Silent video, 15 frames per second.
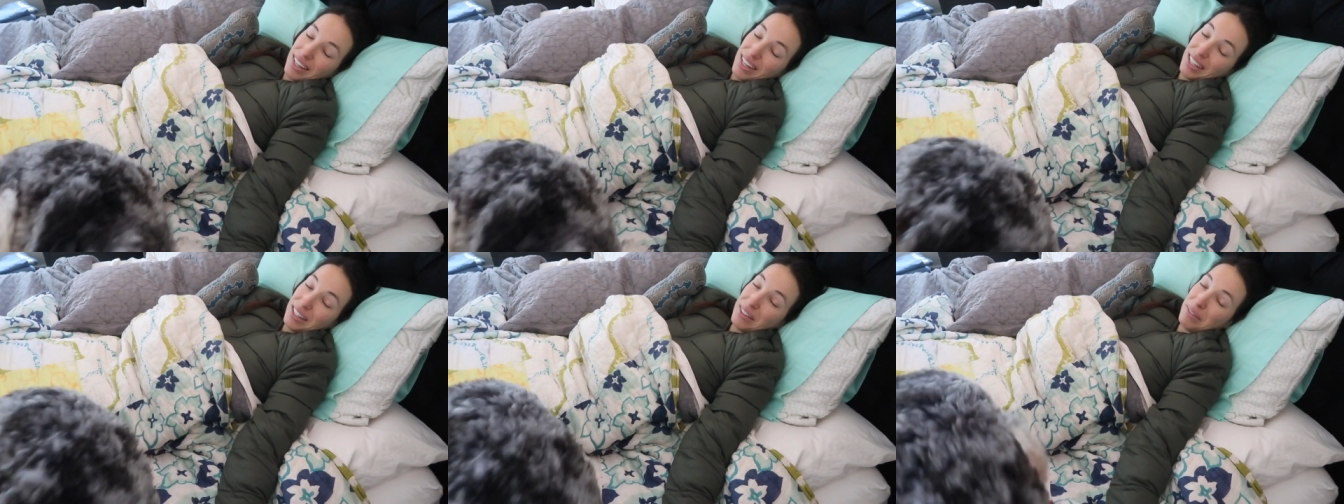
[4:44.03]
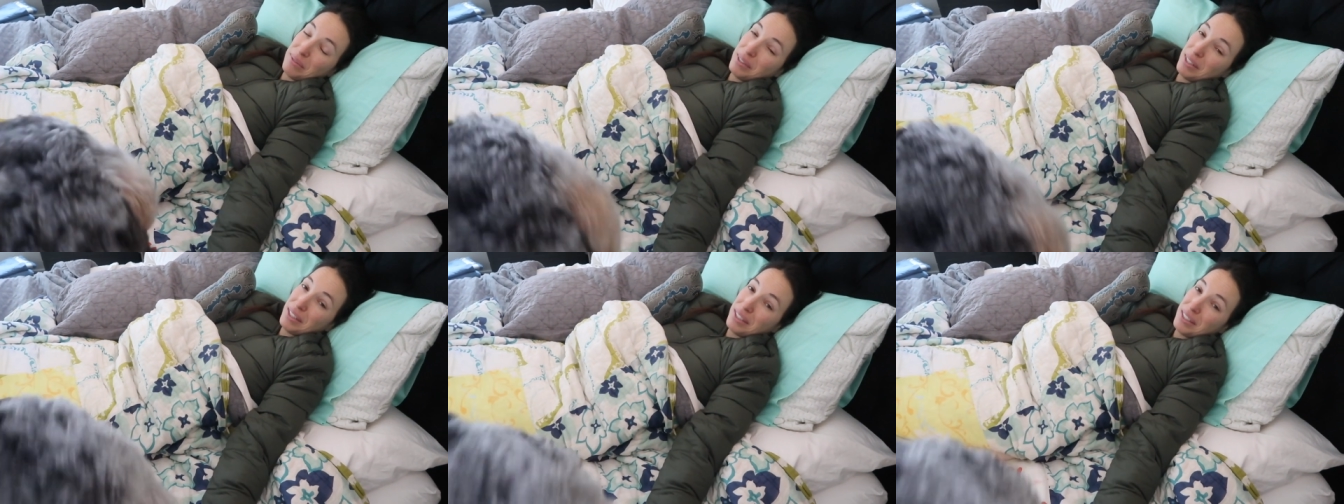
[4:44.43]
I know, I'm
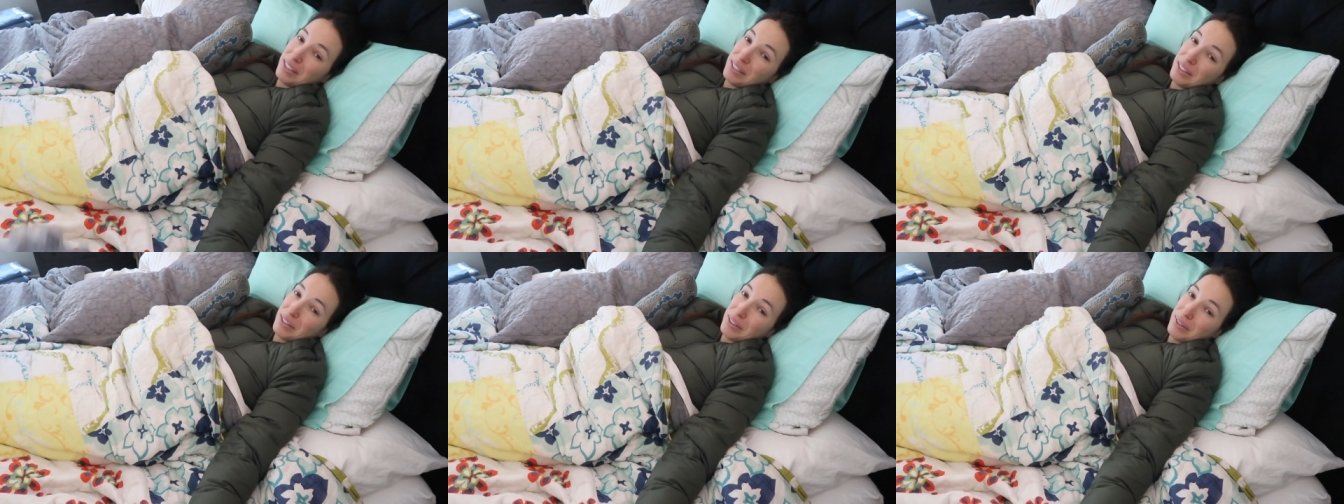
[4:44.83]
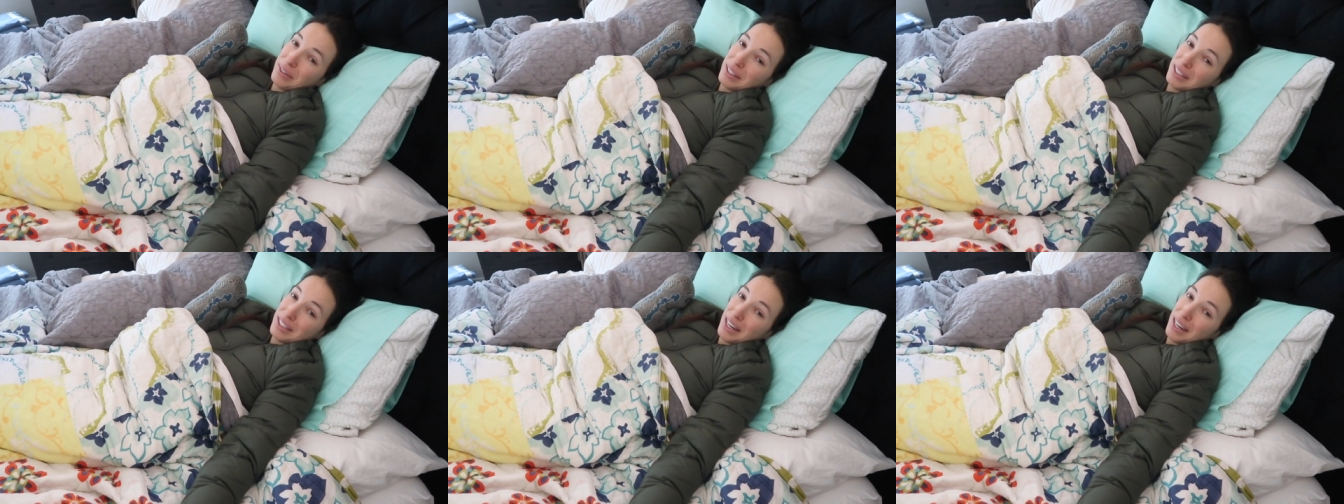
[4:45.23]
seriously so
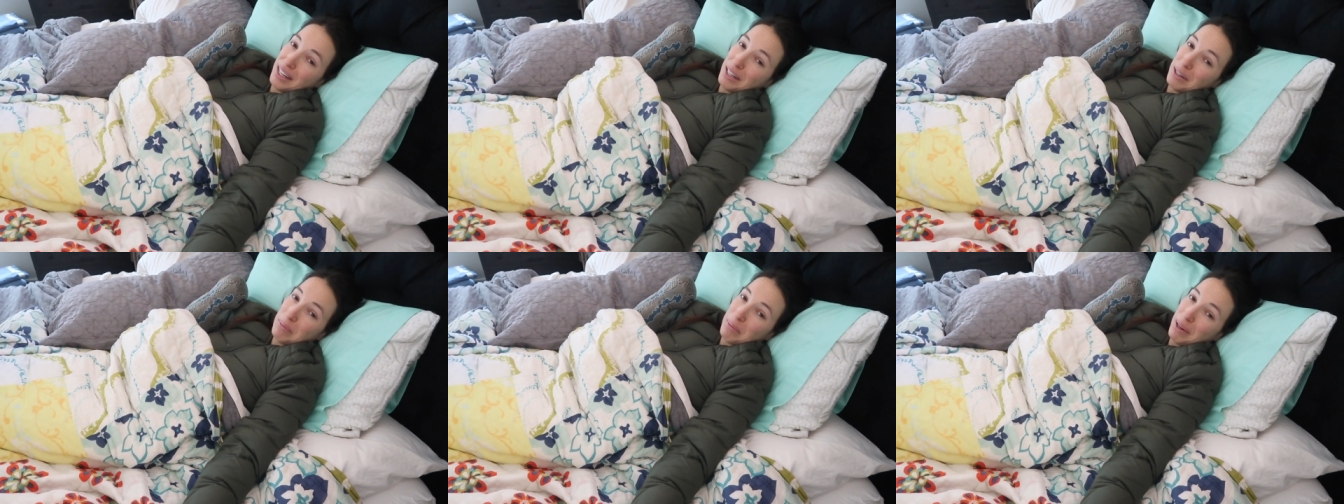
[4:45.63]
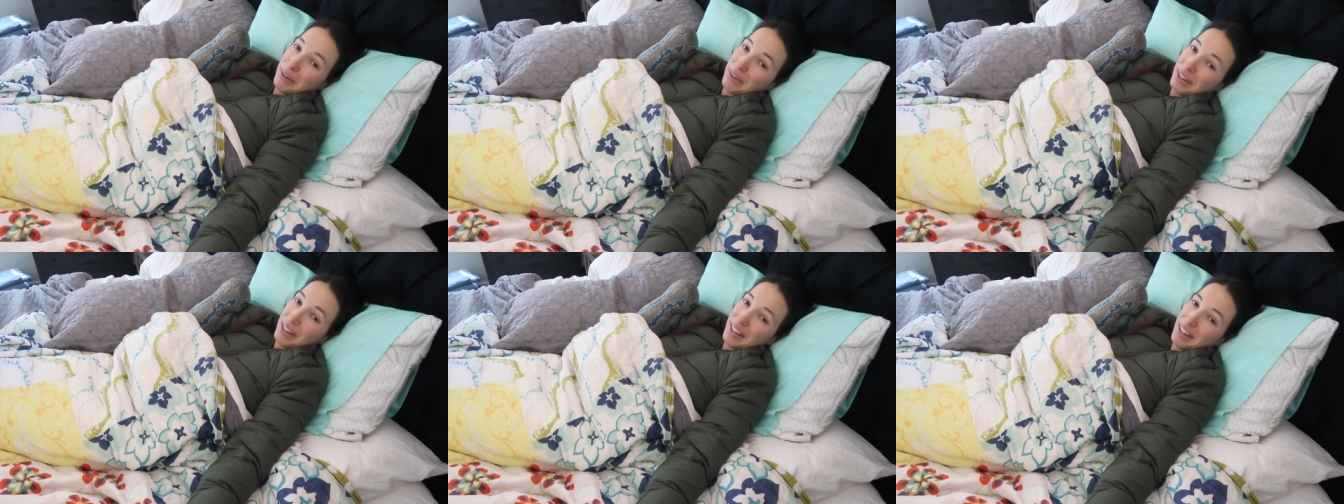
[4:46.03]
excited
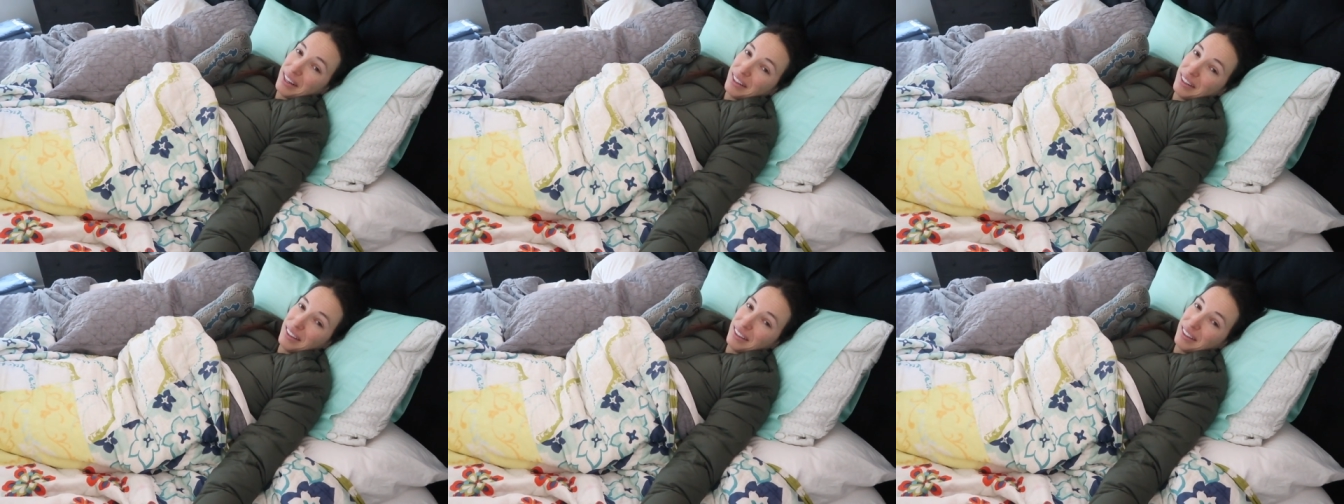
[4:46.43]
about it.